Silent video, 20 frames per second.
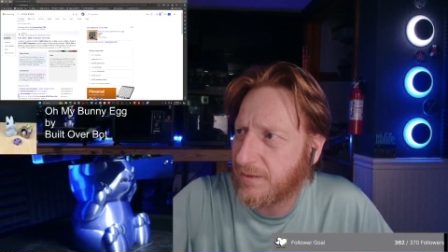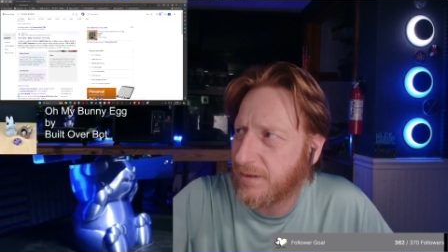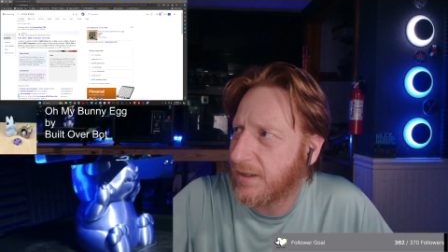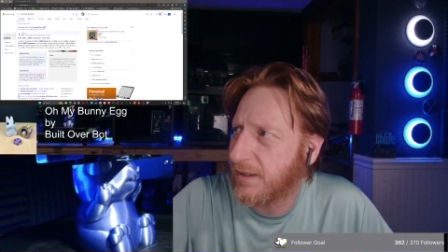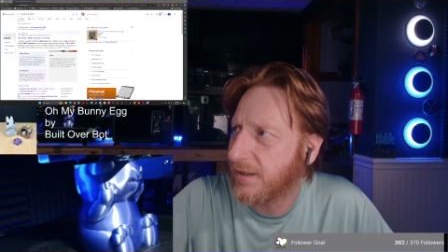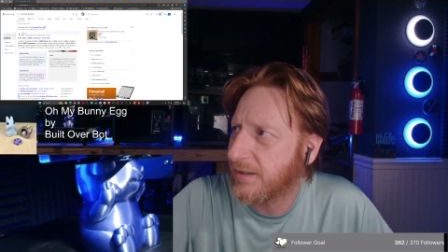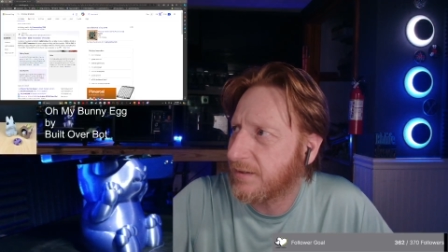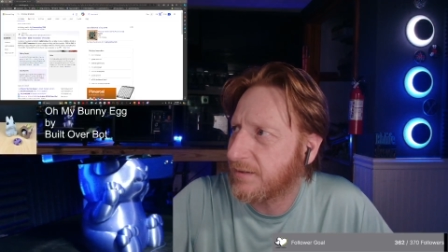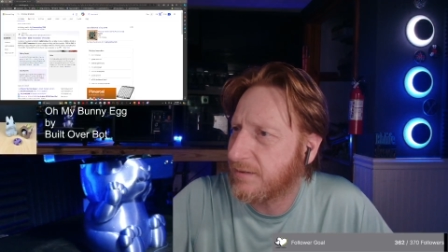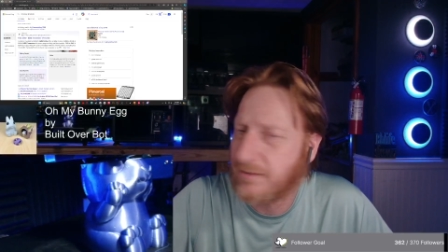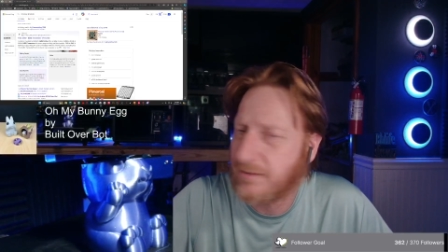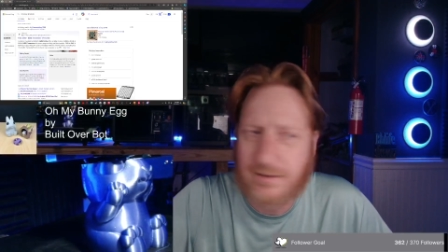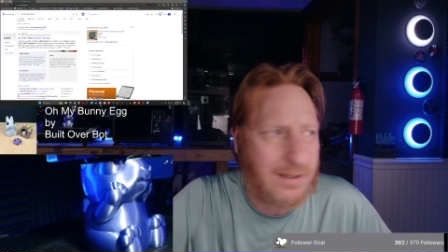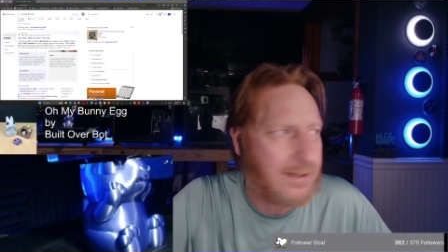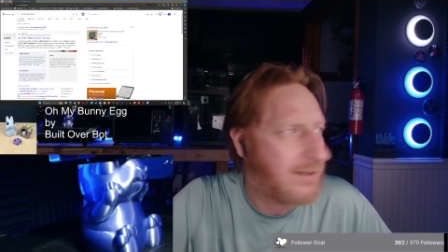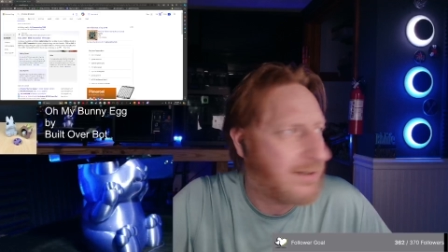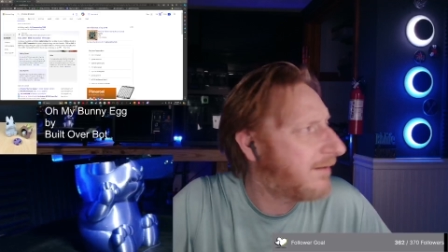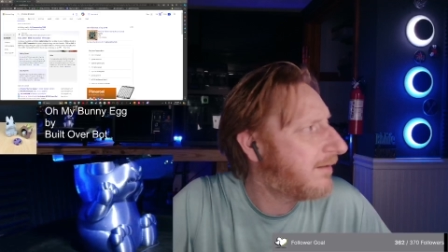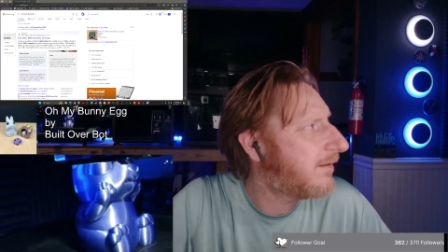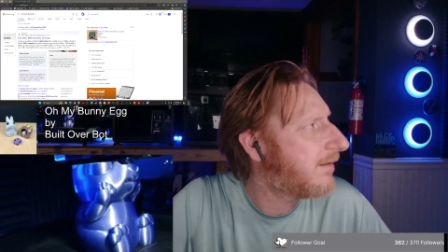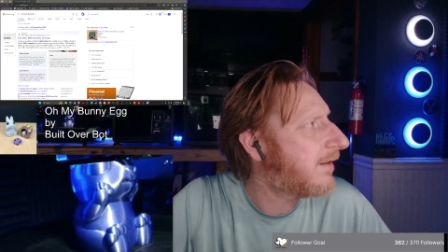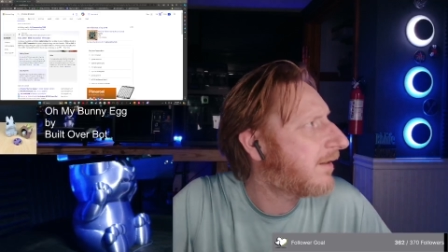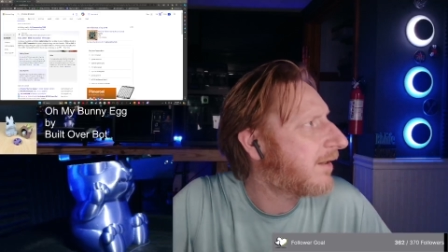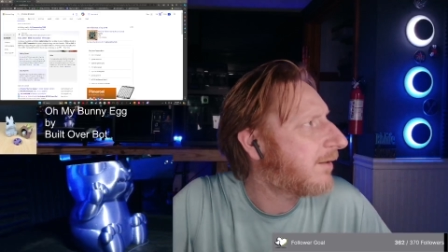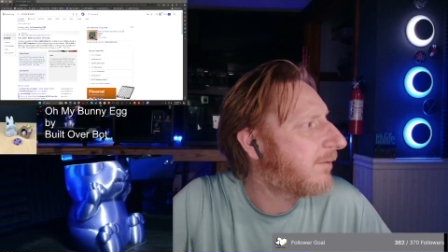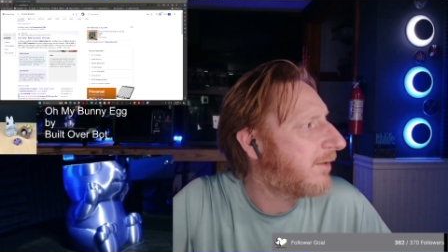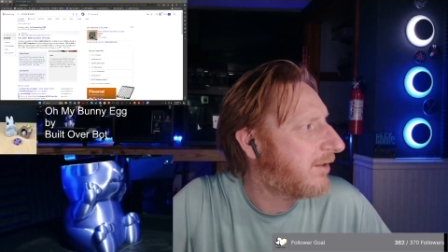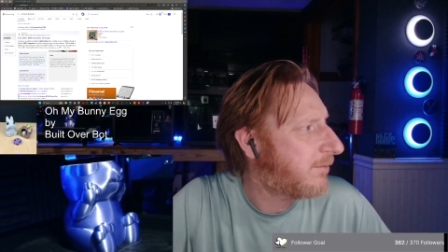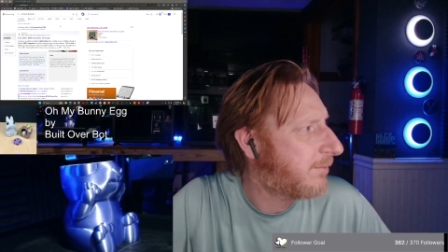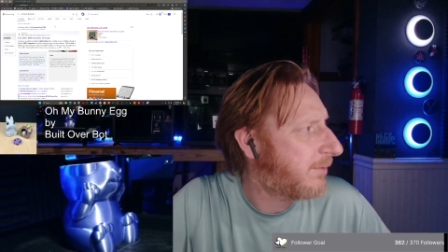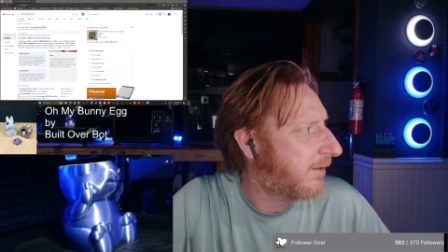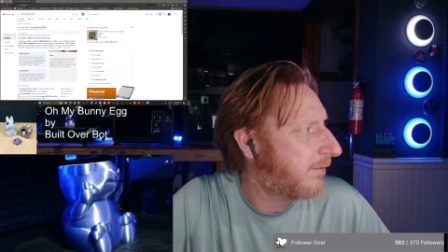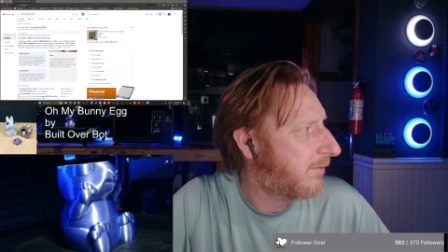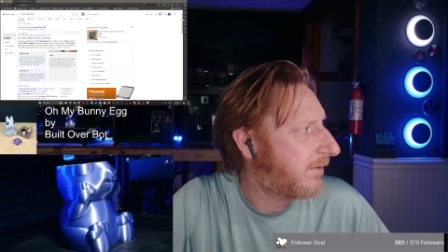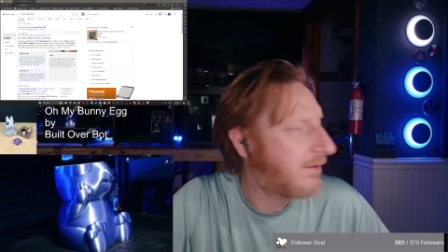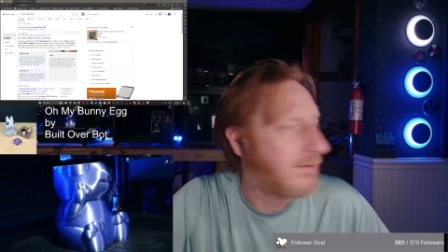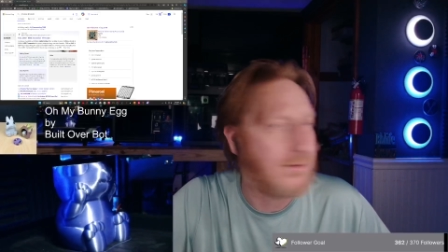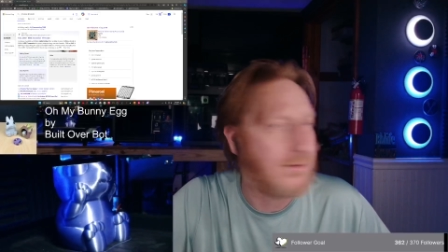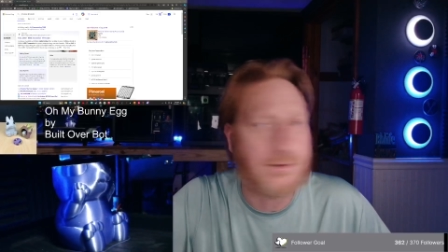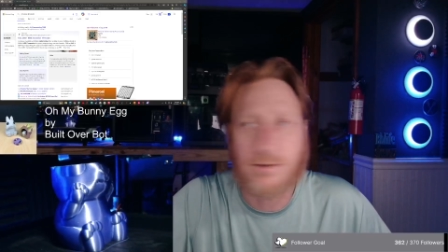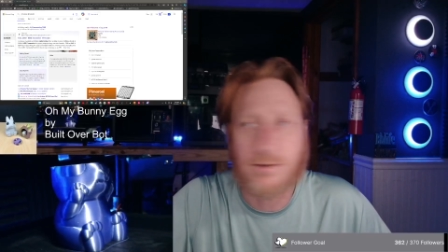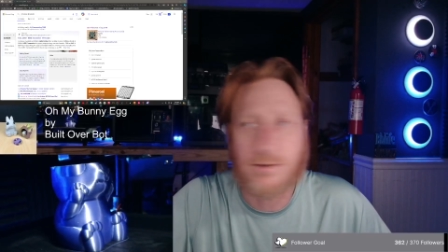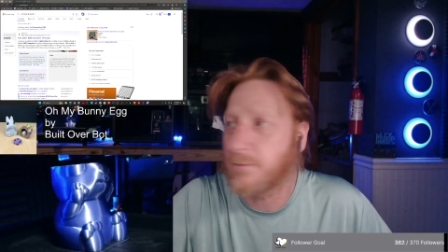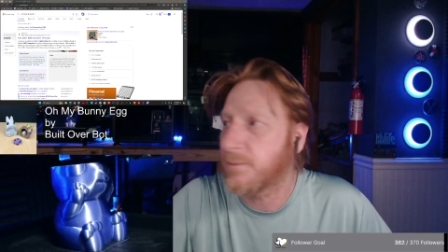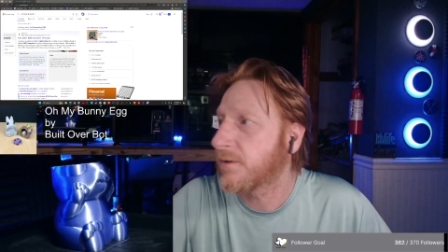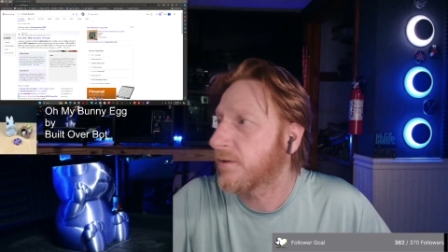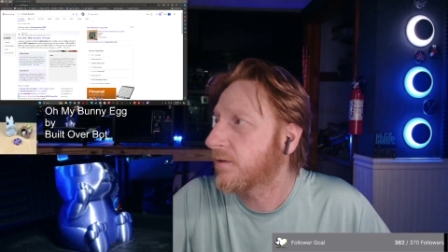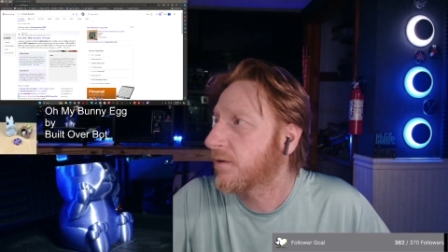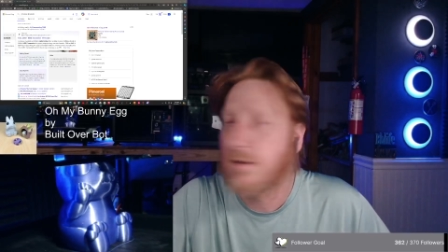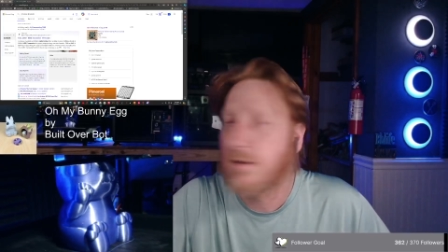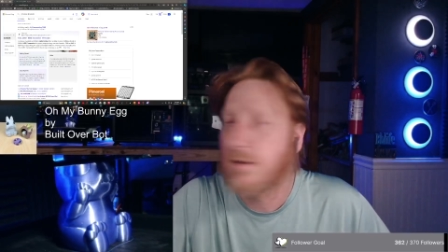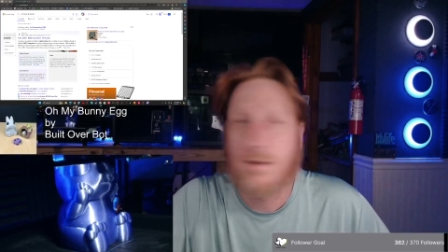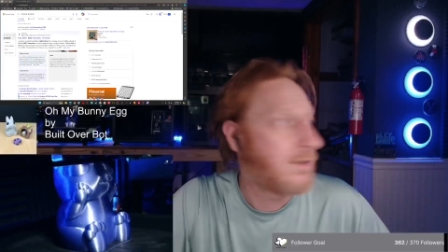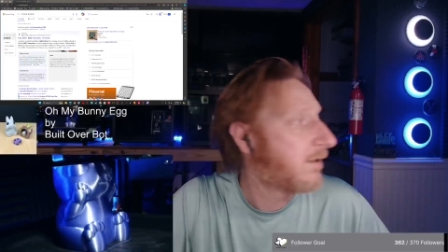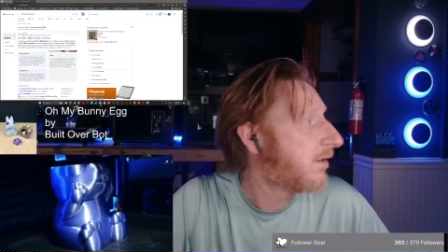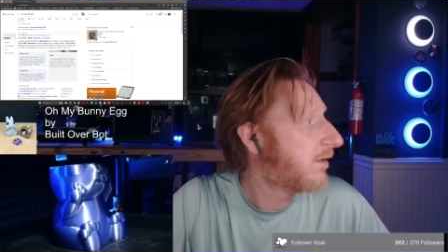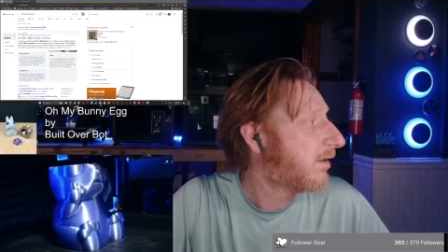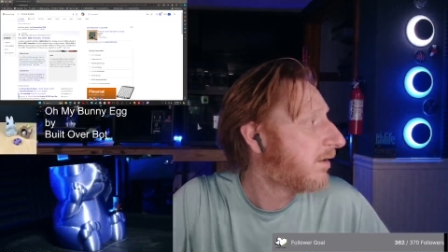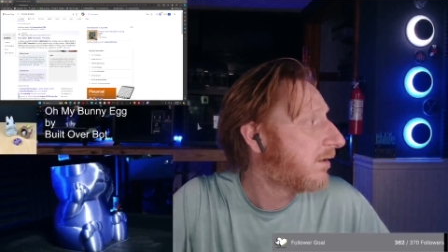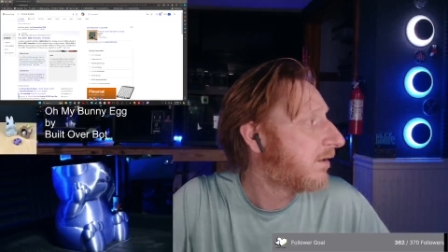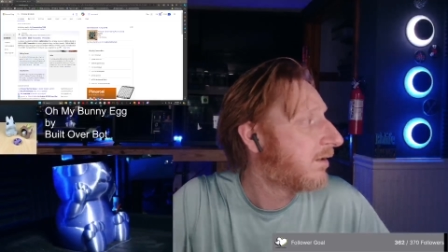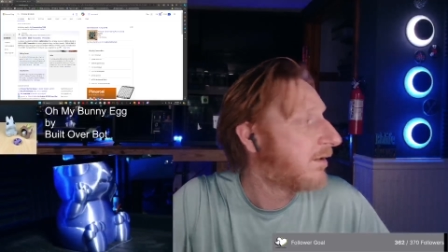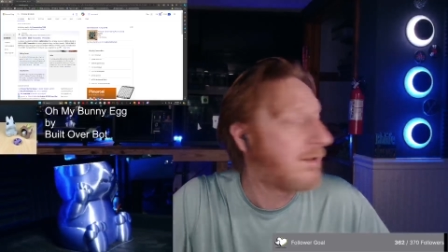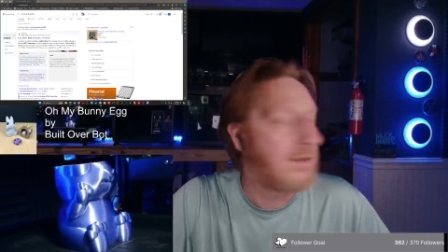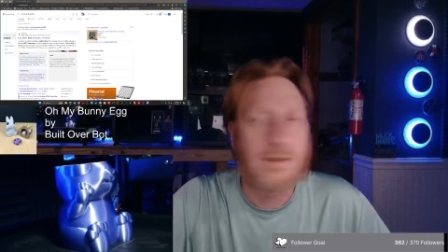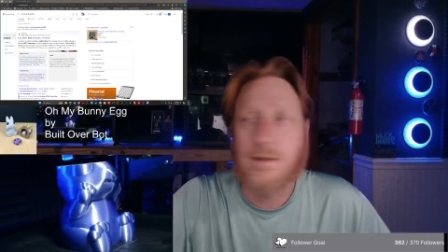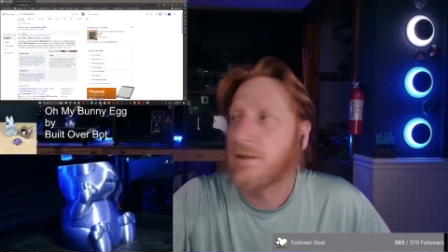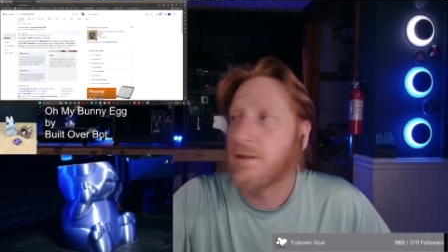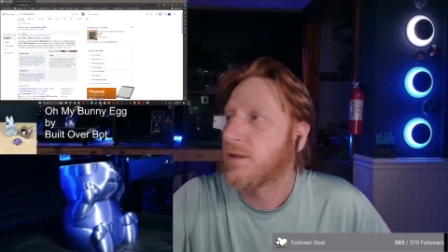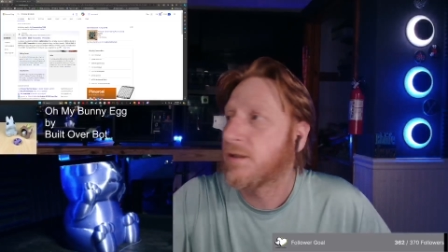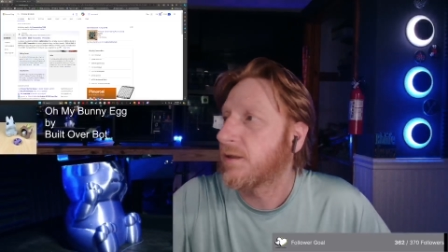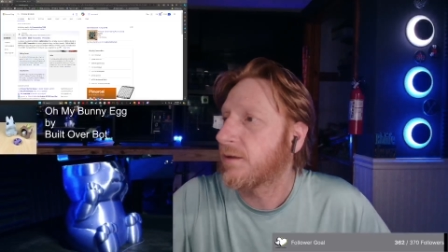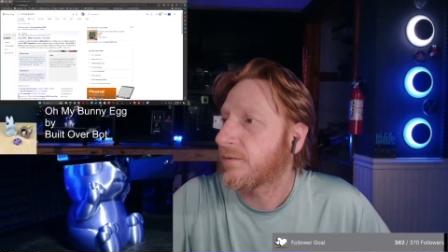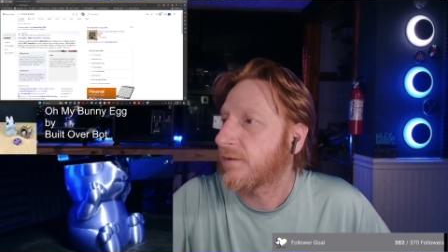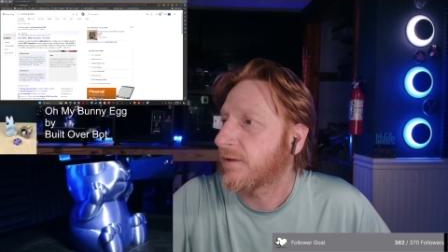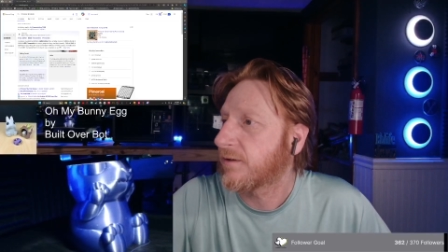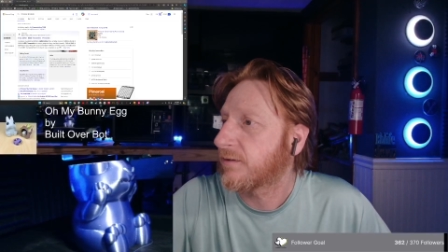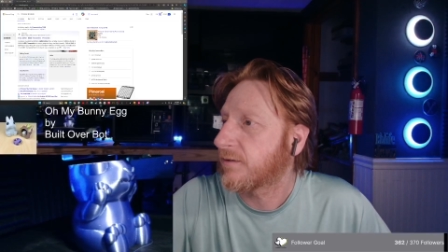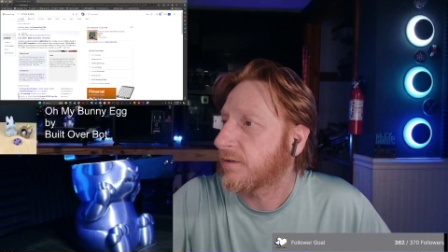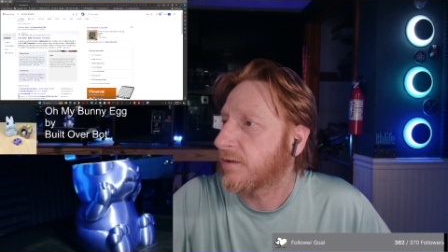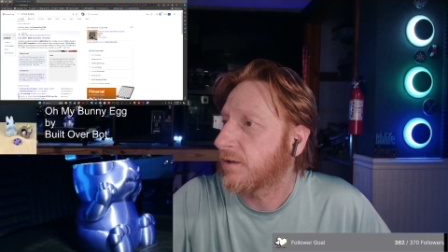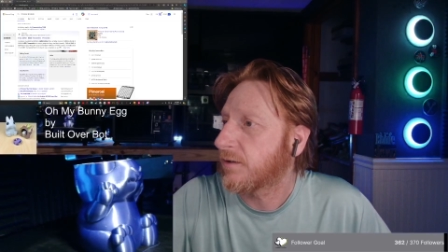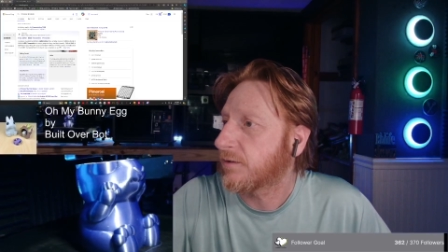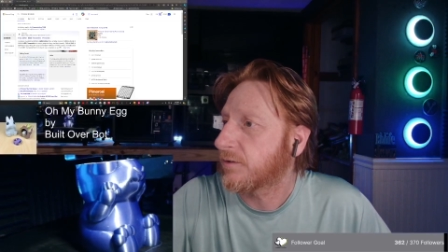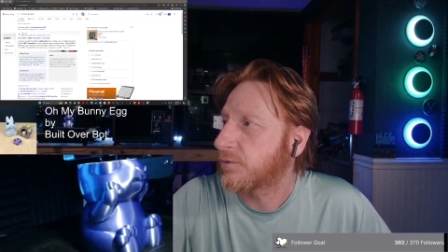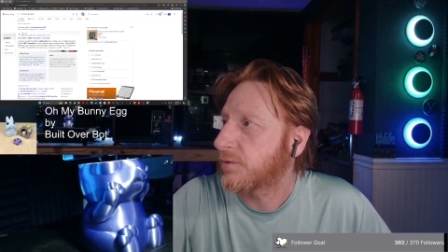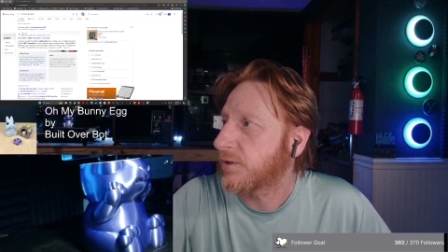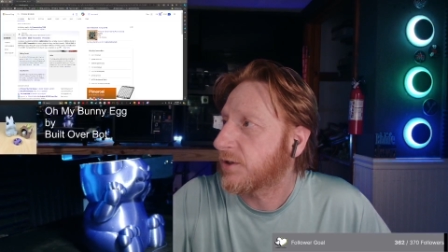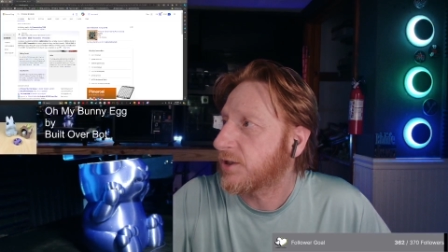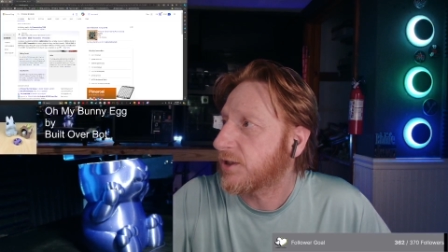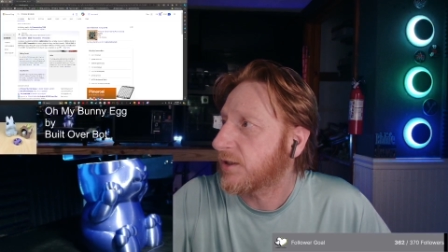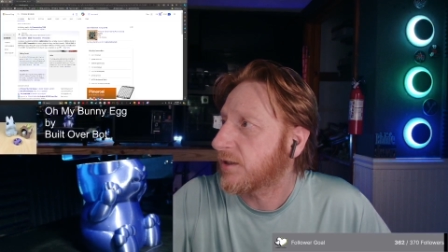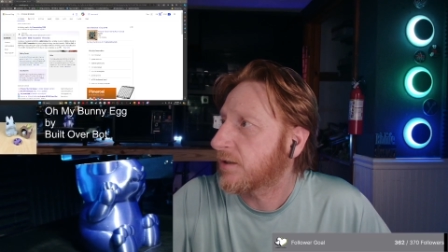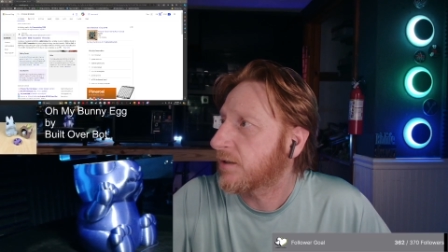I got way too many windows open. Everything's getting all twitchy.